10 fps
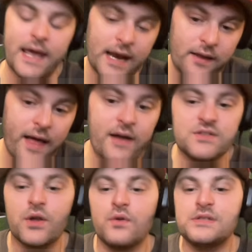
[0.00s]
And it
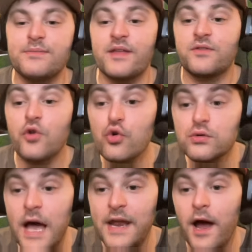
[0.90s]
allows Nolan Smith
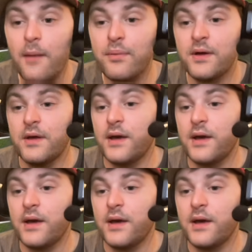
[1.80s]
to light up,